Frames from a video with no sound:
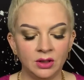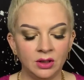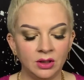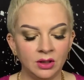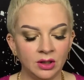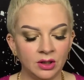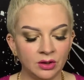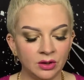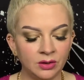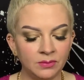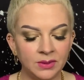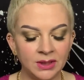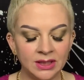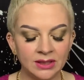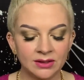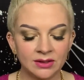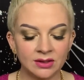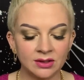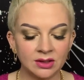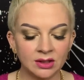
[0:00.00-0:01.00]
It could be
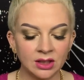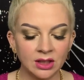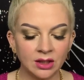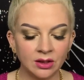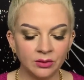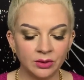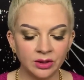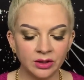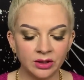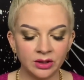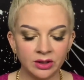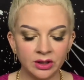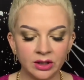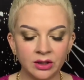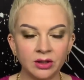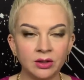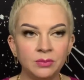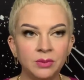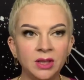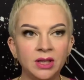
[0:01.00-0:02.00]
slower. It
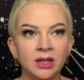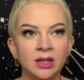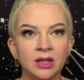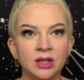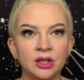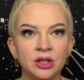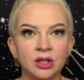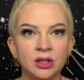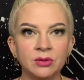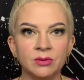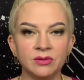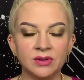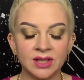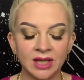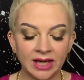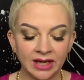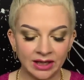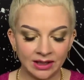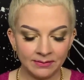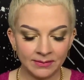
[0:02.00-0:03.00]
could be an issue of
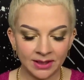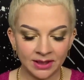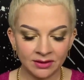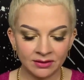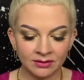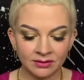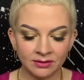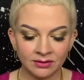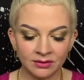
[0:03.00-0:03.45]
timing,